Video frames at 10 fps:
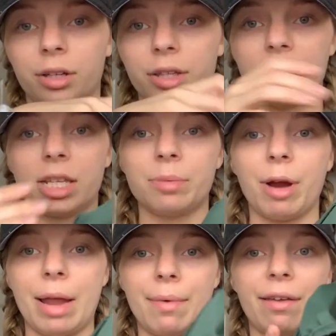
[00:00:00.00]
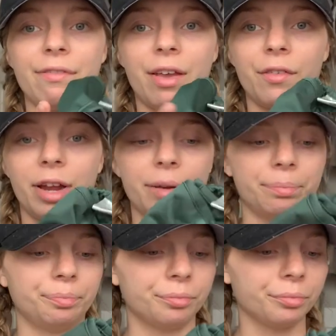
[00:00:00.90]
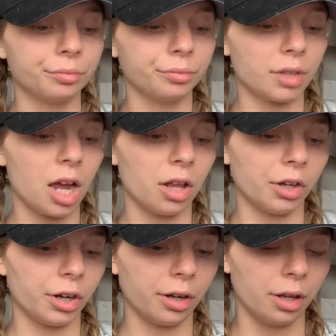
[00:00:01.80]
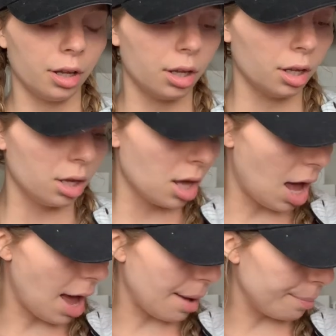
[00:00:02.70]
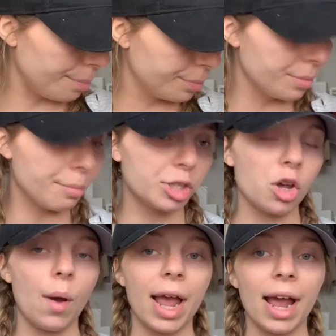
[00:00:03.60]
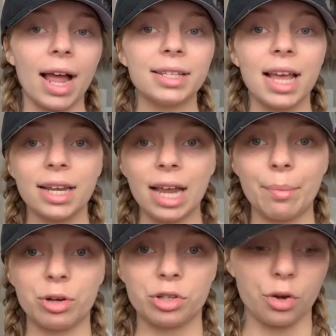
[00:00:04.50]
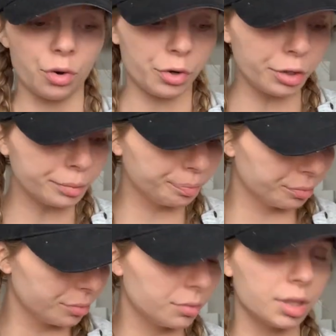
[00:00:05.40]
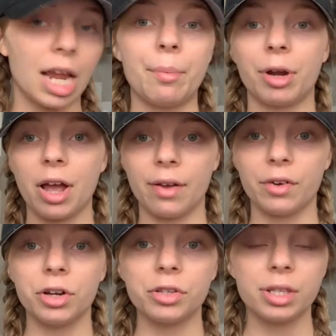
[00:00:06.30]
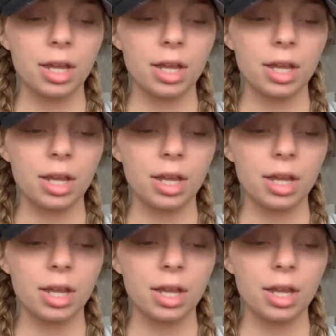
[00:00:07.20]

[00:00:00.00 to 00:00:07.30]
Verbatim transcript: This is probably my favorite color. So I got 10 diapers total, diaper covers.